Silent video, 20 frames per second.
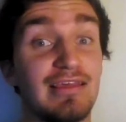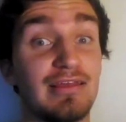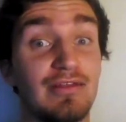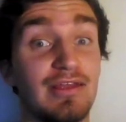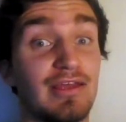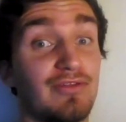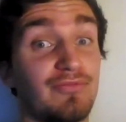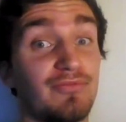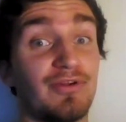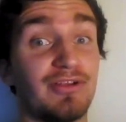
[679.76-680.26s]

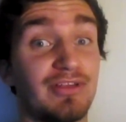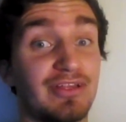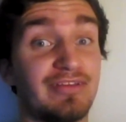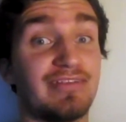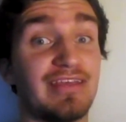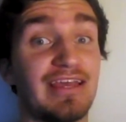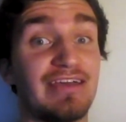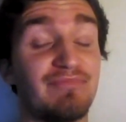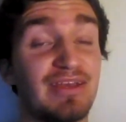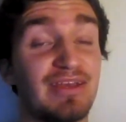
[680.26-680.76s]
it
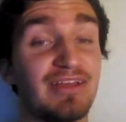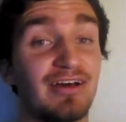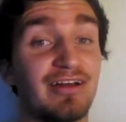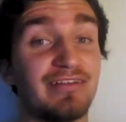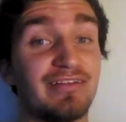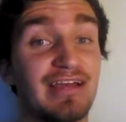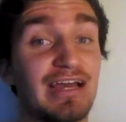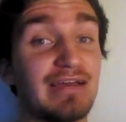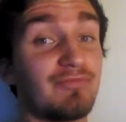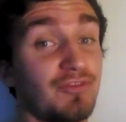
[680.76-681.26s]
really saved me a
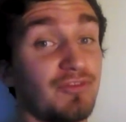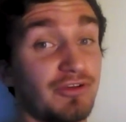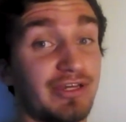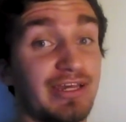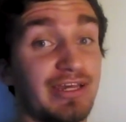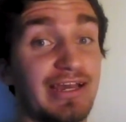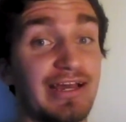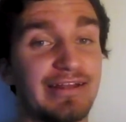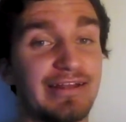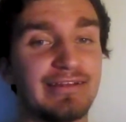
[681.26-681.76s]
lot of times
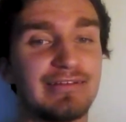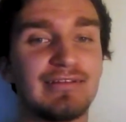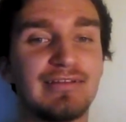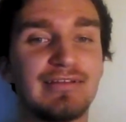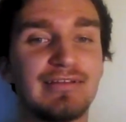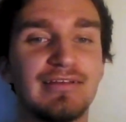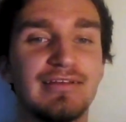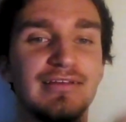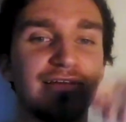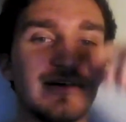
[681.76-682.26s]
looking at it.
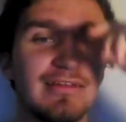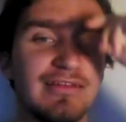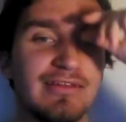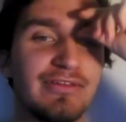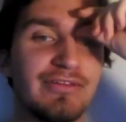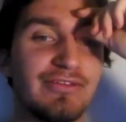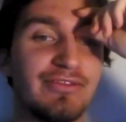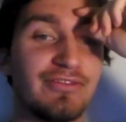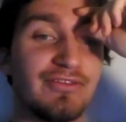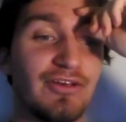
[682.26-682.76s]

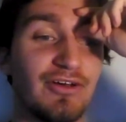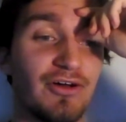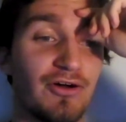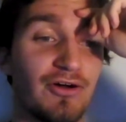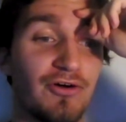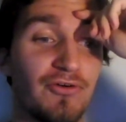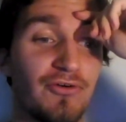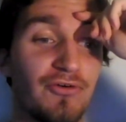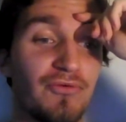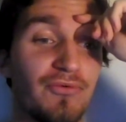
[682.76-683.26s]

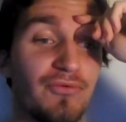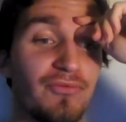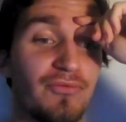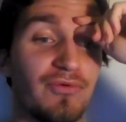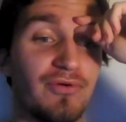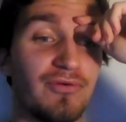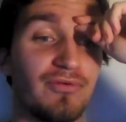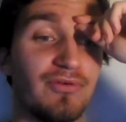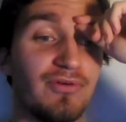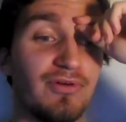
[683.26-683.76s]
So
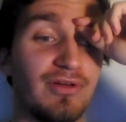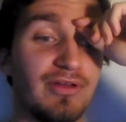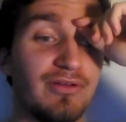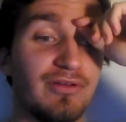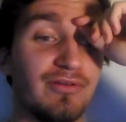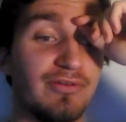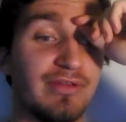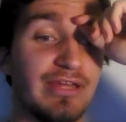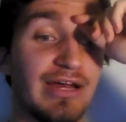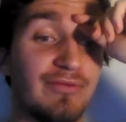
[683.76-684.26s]

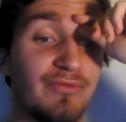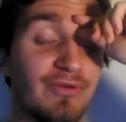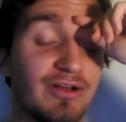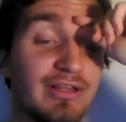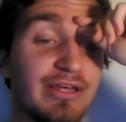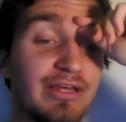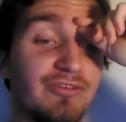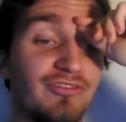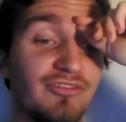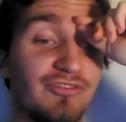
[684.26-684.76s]
yeah,
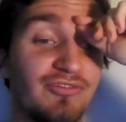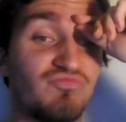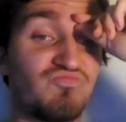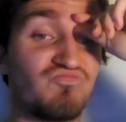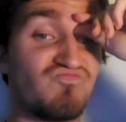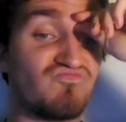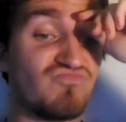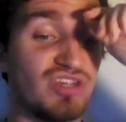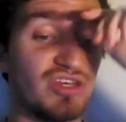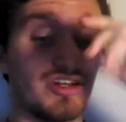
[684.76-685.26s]
really just,
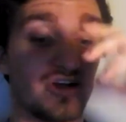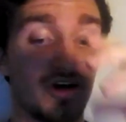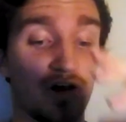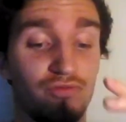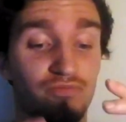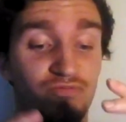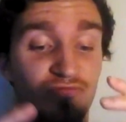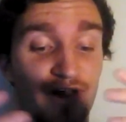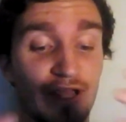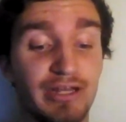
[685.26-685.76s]

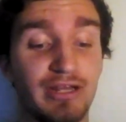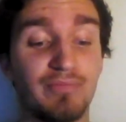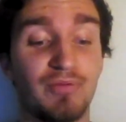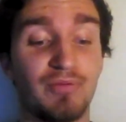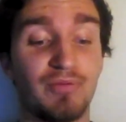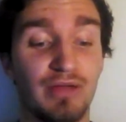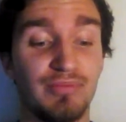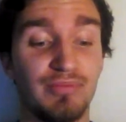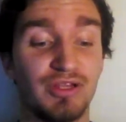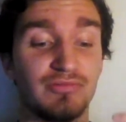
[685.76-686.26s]
find a
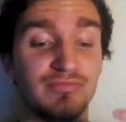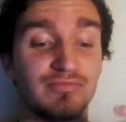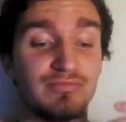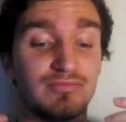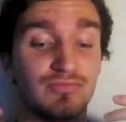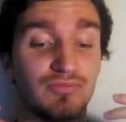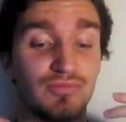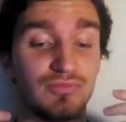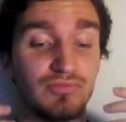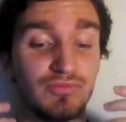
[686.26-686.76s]

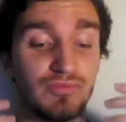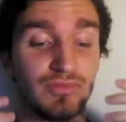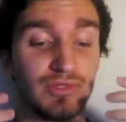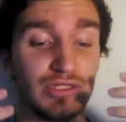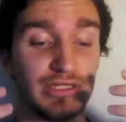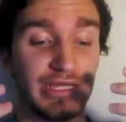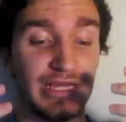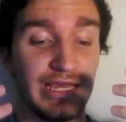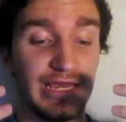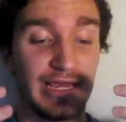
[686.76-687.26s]
problem
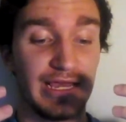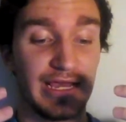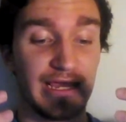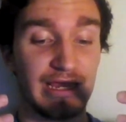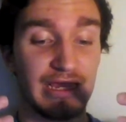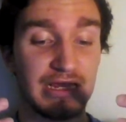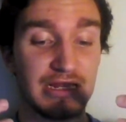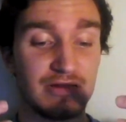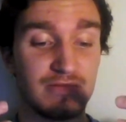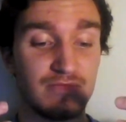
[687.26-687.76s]

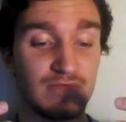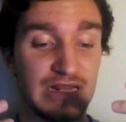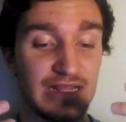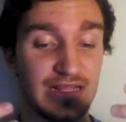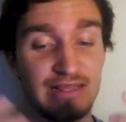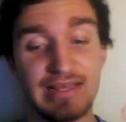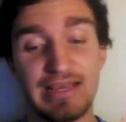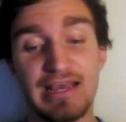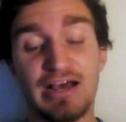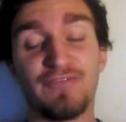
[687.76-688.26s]
and
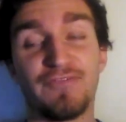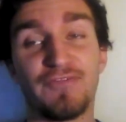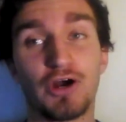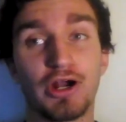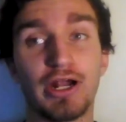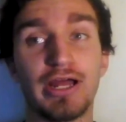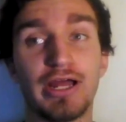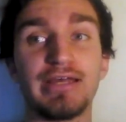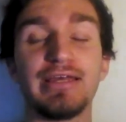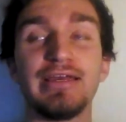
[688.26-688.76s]
see how
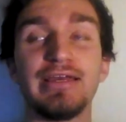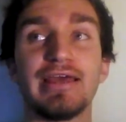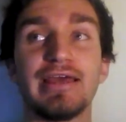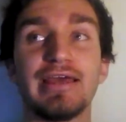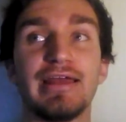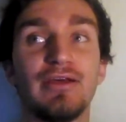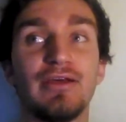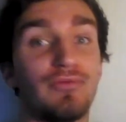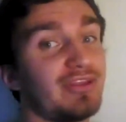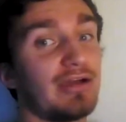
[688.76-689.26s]
far I can
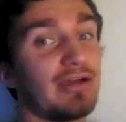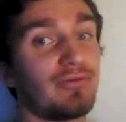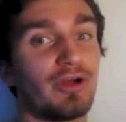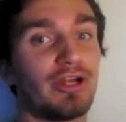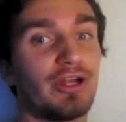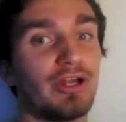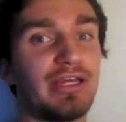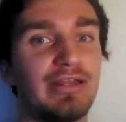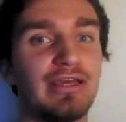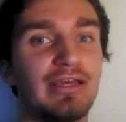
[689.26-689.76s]
get it without
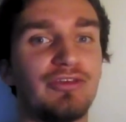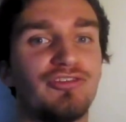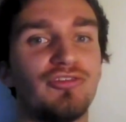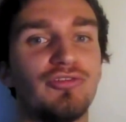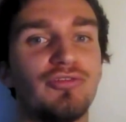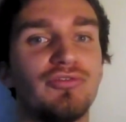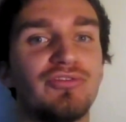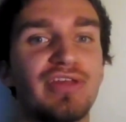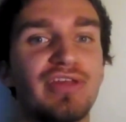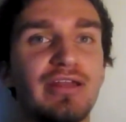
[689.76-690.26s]
running into
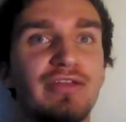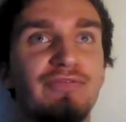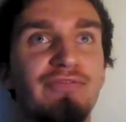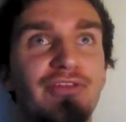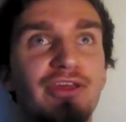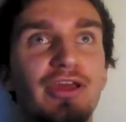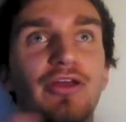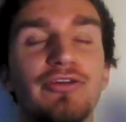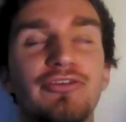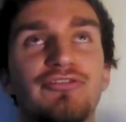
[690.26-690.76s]
issues. And if
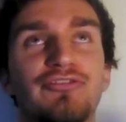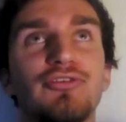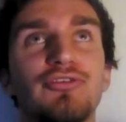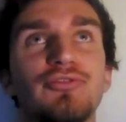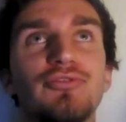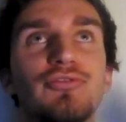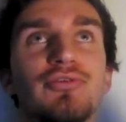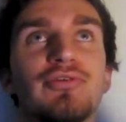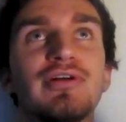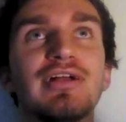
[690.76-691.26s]
the other
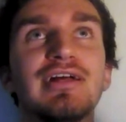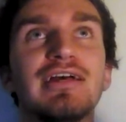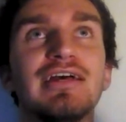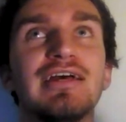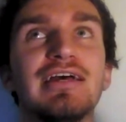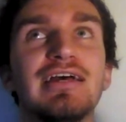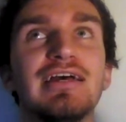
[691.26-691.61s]
two